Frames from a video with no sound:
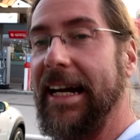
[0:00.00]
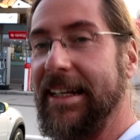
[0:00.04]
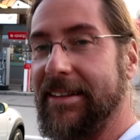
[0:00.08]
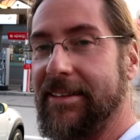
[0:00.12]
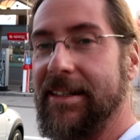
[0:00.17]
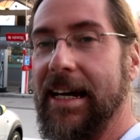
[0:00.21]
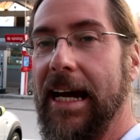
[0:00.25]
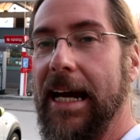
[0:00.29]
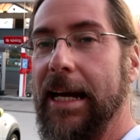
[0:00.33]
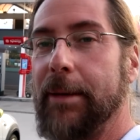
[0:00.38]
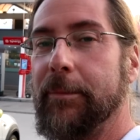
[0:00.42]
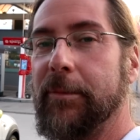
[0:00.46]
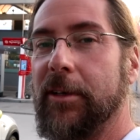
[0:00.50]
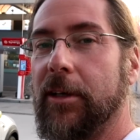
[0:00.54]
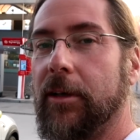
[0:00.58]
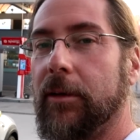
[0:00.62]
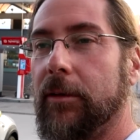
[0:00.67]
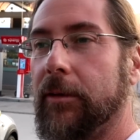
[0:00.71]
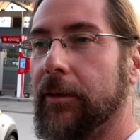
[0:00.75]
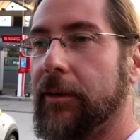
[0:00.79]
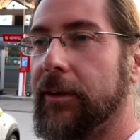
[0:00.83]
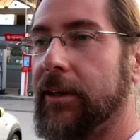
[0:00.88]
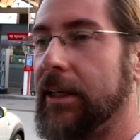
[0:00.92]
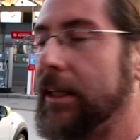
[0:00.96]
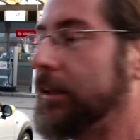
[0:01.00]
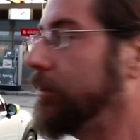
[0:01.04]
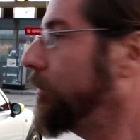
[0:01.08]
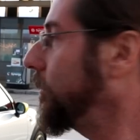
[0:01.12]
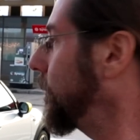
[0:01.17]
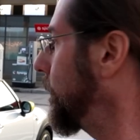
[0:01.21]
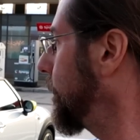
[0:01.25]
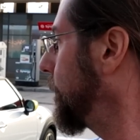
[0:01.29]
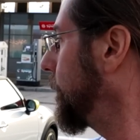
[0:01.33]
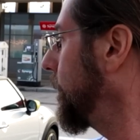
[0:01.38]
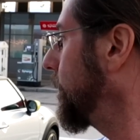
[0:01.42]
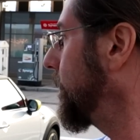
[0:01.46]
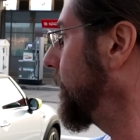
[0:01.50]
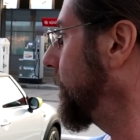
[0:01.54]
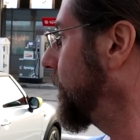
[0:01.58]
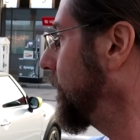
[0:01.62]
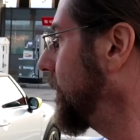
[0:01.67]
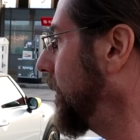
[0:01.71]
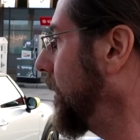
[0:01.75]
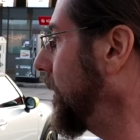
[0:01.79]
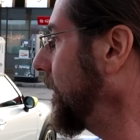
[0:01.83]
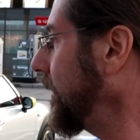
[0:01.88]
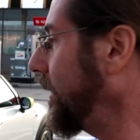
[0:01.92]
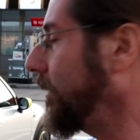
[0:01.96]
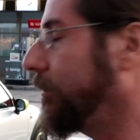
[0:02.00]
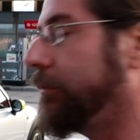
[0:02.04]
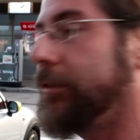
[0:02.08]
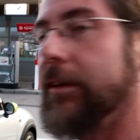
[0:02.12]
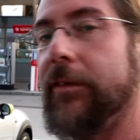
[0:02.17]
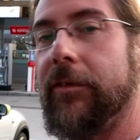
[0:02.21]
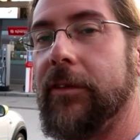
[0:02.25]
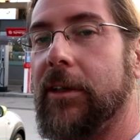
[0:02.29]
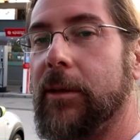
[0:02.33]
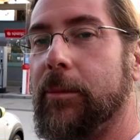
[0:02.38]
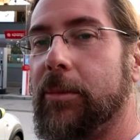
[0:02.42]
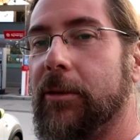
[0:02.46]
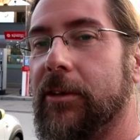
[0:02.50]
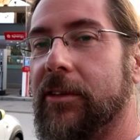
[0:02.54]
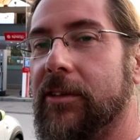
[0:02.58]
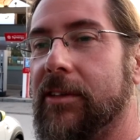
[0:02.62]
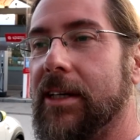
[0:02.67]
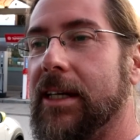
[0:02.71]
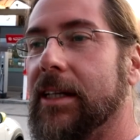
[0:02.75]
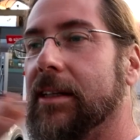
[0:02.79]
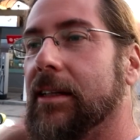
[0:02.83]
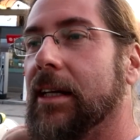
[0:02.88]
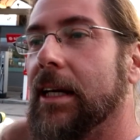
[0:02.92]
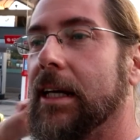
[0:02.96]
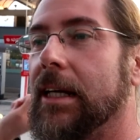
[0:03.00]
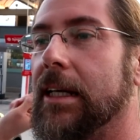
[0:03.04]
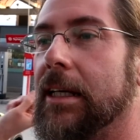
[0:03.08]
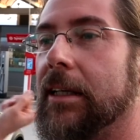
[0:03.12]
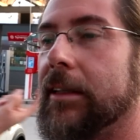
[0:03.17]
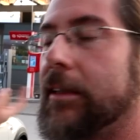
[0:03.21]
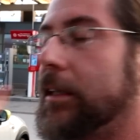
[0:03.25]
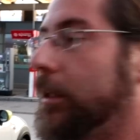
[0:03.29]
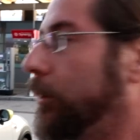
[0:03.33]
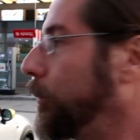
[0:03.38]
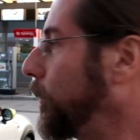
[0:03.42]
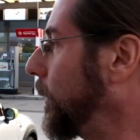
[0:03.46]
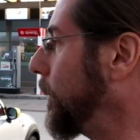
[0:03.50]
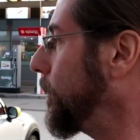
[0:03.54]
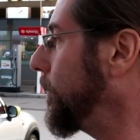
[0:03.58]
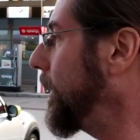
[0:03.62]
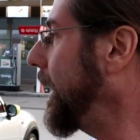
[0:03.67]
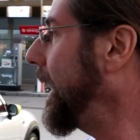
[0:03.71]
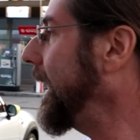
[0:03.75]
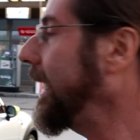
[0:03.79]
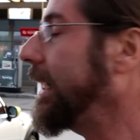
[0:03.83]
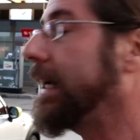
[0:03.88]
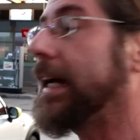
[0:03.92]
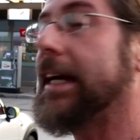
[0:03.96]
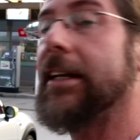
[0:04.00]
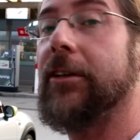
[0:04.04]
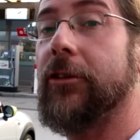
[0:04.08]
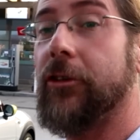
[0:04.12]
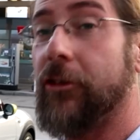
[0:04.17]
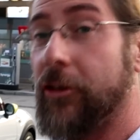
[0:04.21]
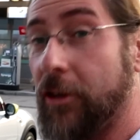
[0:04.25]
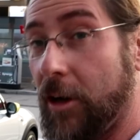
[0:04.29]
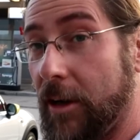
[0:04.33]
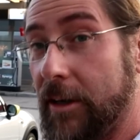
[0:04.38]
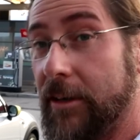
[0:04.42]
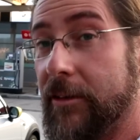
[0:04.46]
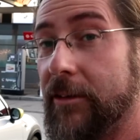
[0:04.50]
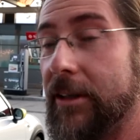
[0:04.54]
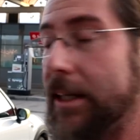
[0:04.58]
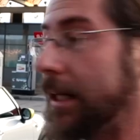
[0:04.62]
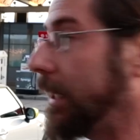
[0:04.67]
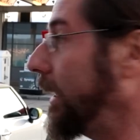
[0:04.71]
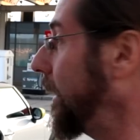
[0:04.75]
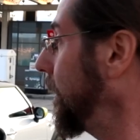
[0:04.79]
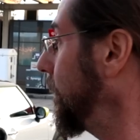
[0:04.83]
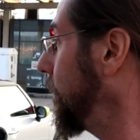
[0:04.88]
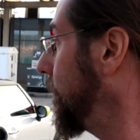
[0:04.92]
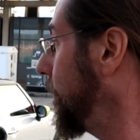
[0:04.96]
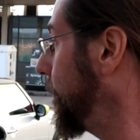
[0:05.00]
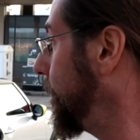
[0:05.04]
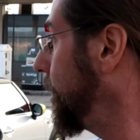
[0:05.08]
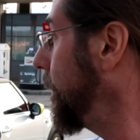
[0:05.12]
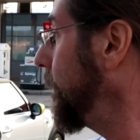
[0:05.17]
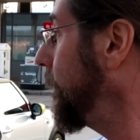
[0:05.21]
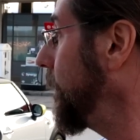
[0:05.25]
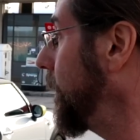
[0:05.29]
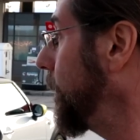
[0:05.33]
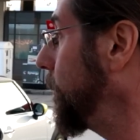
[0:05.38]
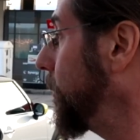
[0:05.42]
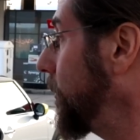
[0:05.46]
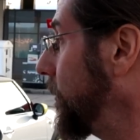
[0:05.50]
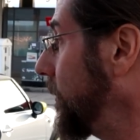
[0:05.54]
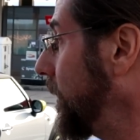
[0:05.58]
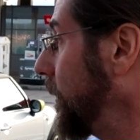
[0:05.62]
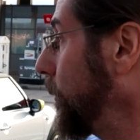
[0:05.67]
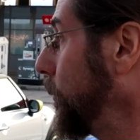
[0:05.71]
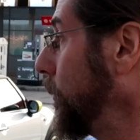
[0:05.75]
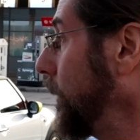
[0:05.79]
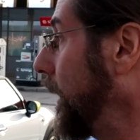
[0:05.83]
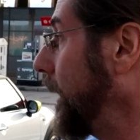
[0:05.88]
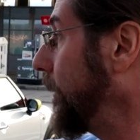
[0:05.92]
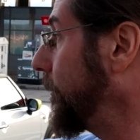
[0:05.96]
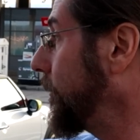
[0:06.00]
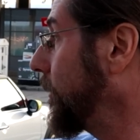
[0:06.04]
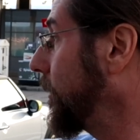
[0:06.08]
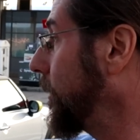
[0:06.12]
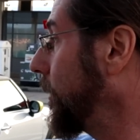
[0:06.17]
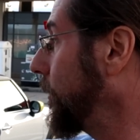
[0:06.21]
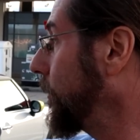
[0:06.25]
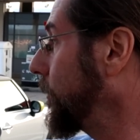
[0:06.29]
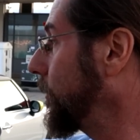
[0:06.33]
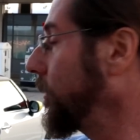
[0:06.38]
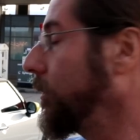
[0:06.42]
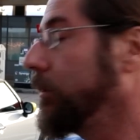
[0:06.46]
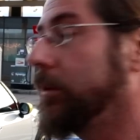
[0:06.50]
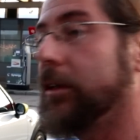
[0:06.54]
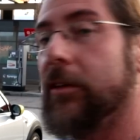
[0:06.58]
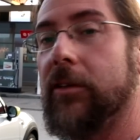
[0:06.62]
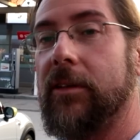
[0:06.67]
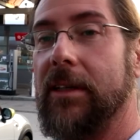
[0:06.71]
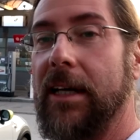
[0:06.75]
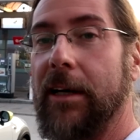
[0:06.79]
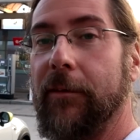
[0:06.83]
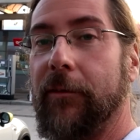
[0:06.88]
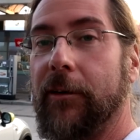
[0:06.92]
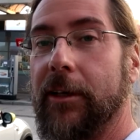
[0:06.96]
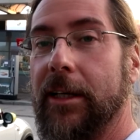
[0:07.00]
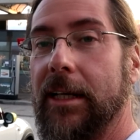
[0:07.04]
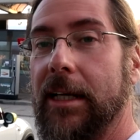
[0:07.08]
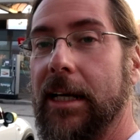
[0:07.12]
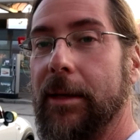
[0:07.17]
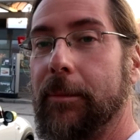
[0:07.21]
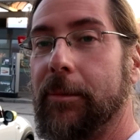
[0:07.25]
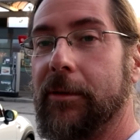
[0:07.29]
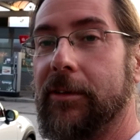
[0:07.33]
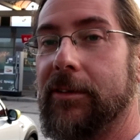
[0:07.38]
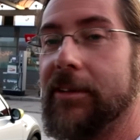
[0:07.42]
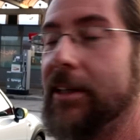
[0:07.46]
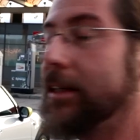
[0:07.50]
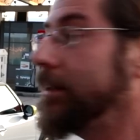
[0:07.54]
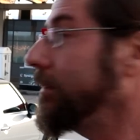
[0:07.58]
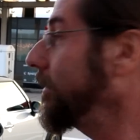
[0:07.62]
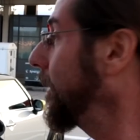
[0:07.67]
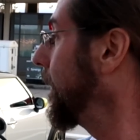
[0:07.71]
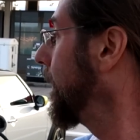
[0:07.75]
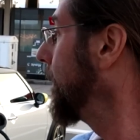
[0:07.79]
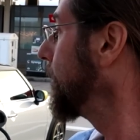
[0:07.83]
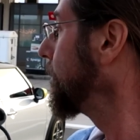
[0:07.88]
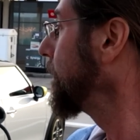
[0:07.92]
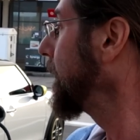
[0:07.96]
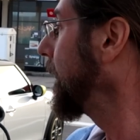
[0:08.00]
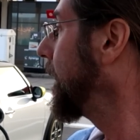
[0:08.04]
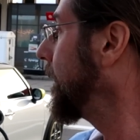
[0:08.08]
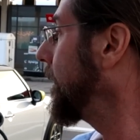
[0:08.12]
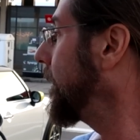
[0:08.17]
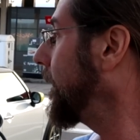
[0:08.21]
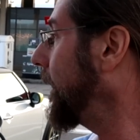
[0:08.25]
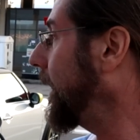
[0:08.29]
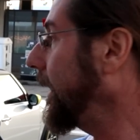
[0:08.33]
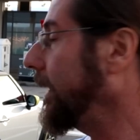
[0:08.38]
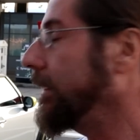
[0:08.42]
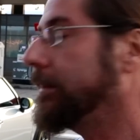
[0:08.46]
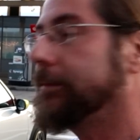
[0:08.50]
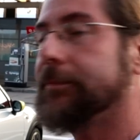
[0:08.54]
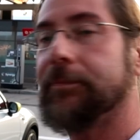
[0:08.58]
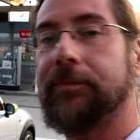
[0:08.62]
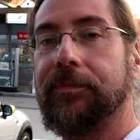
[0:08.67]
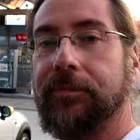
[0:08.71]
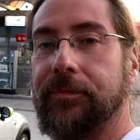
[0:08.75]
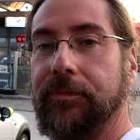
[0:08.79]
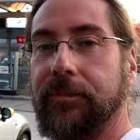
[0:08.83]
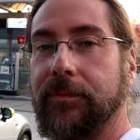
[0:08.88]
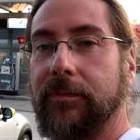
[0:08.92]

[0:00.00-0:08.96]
I time the whole thing, so from the start at 50% till we're back and charge again to 50%. Ooh, I have to go soon, it's now 49%. Then